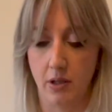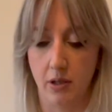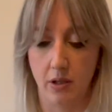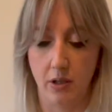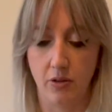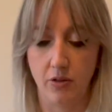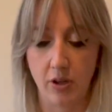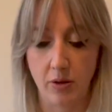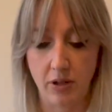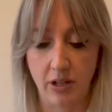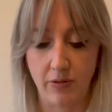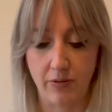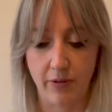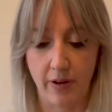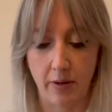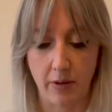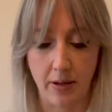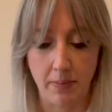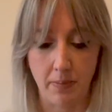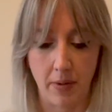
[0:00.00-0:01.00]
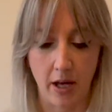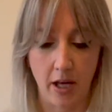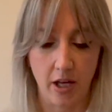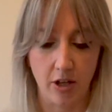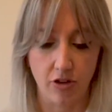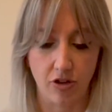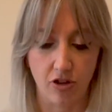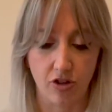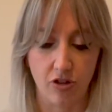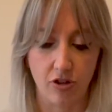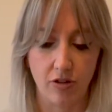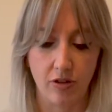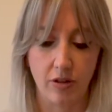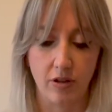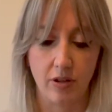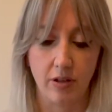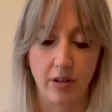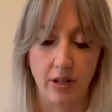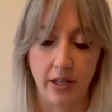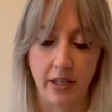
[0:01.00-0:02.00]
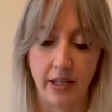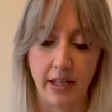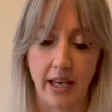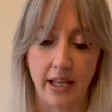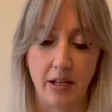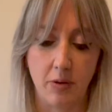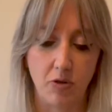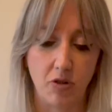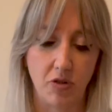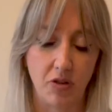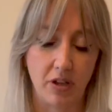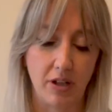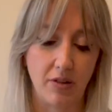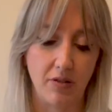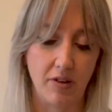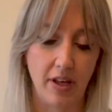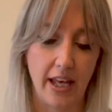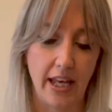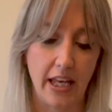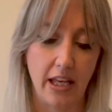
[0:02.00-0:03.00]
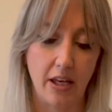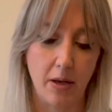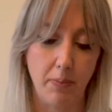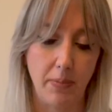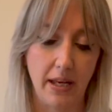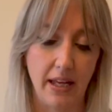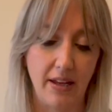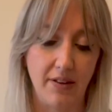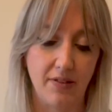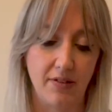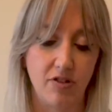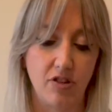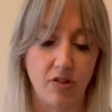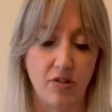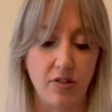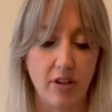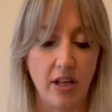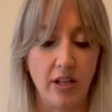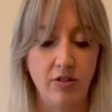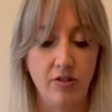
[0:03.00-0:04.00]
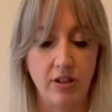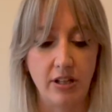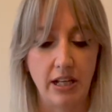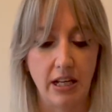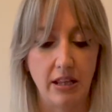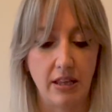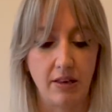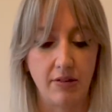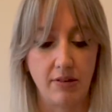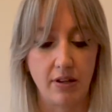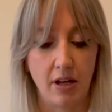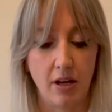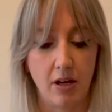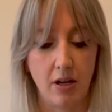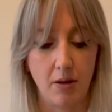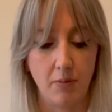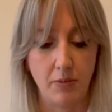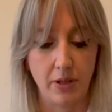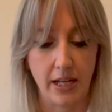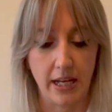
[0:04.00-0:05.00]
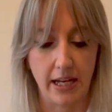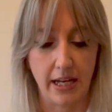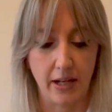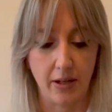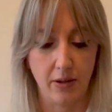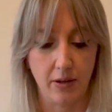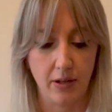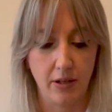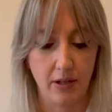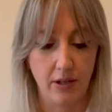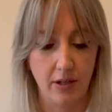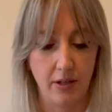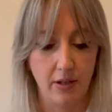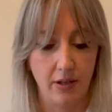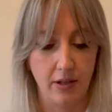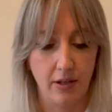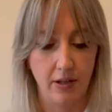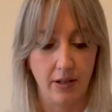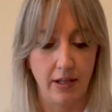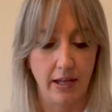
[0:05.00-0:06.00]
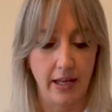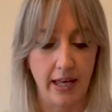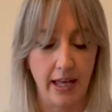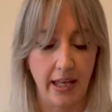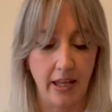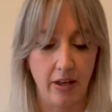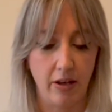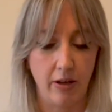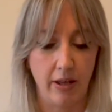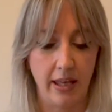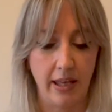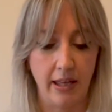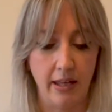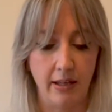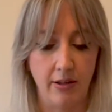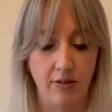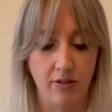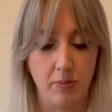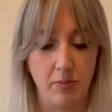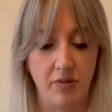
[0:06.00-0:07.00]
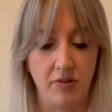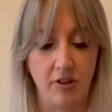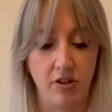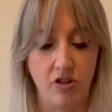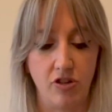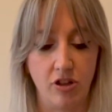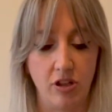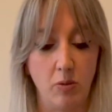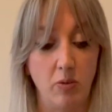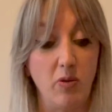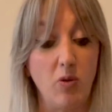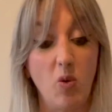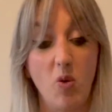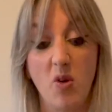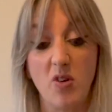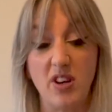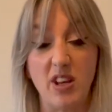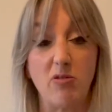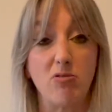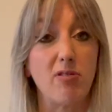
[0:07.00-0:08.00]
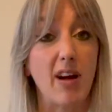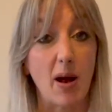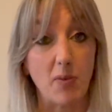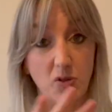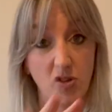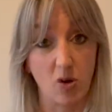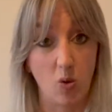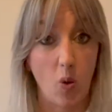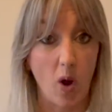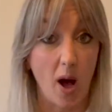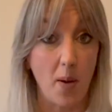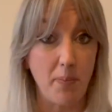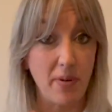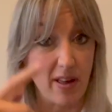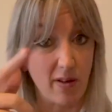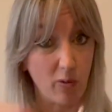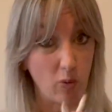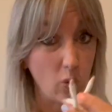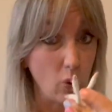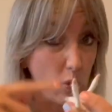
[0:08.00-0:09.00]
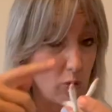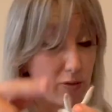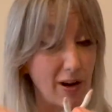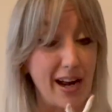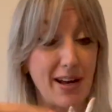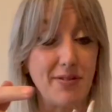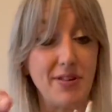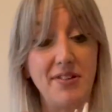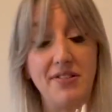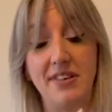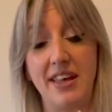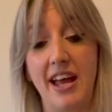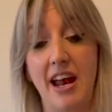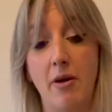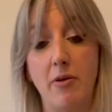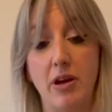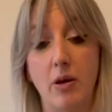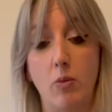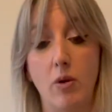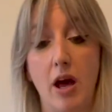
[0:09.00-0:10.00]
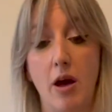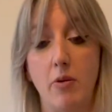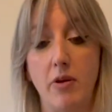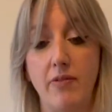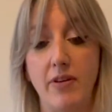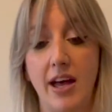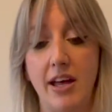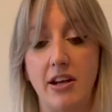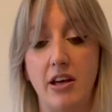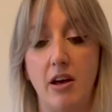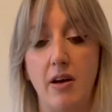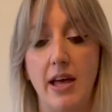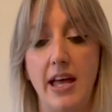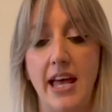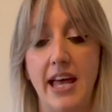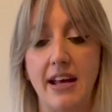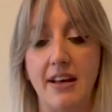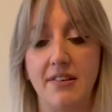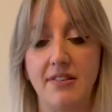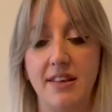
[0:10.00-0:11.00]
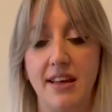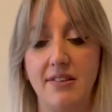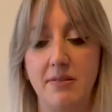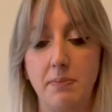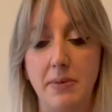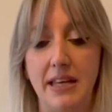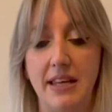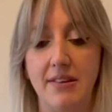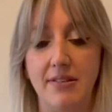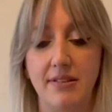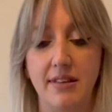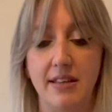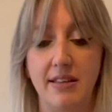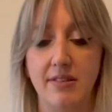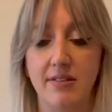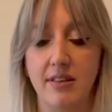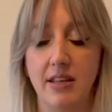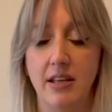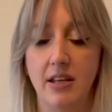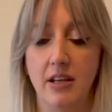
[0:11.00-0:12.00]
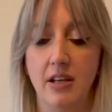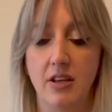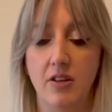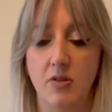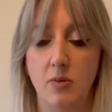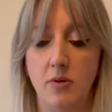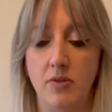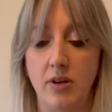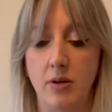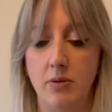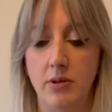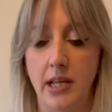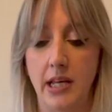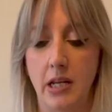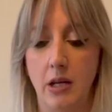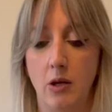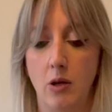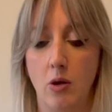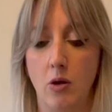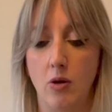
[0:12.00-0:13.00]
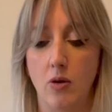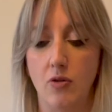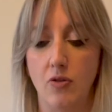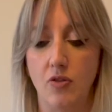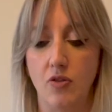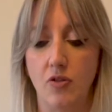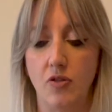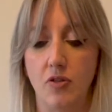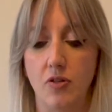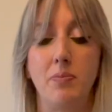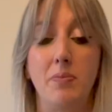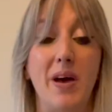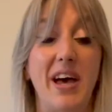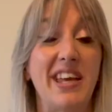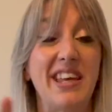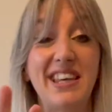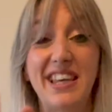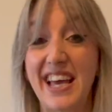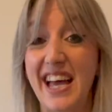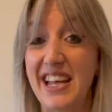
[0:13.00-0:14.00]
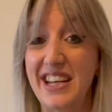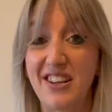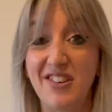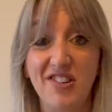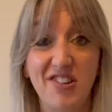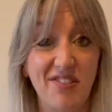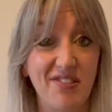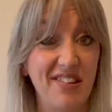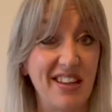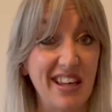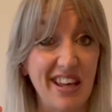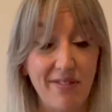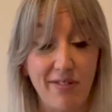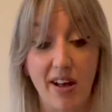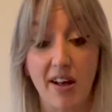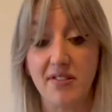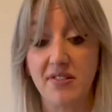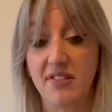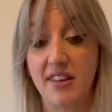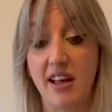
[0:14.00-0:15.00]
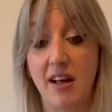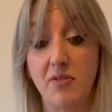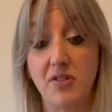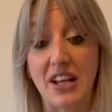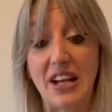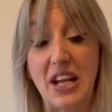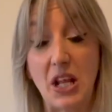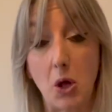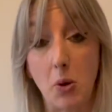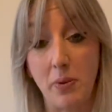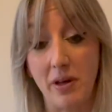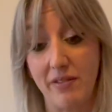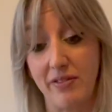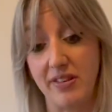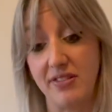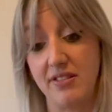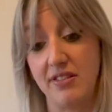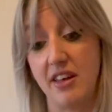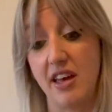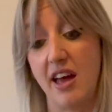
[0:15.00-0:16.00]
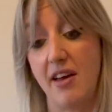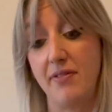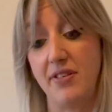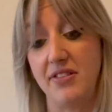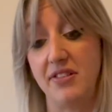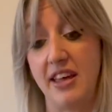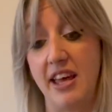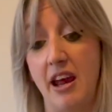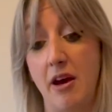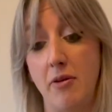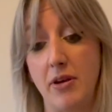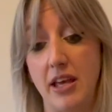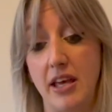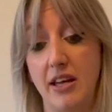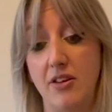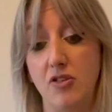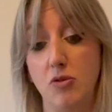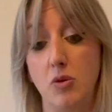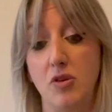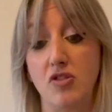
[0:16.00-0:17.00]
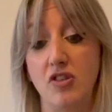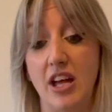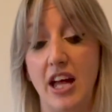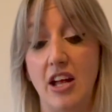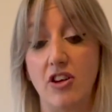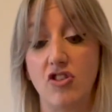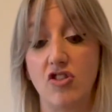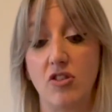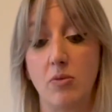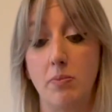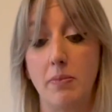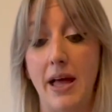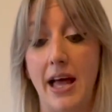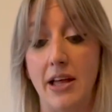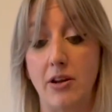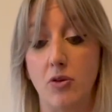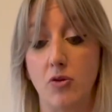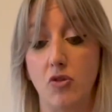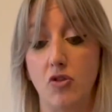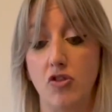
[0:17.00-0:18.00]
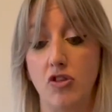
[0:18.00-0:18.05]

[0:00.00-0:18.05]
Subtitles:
Don't need very much. Again, I'm just going to take a piece just underneath his arm now, anchor it into position. And we've already wrapped quite a bit of wool around this area where we've had our excess pieces, so we don't need lots. But again, it's just to give ourselves a little bit of a surface area to attach some panels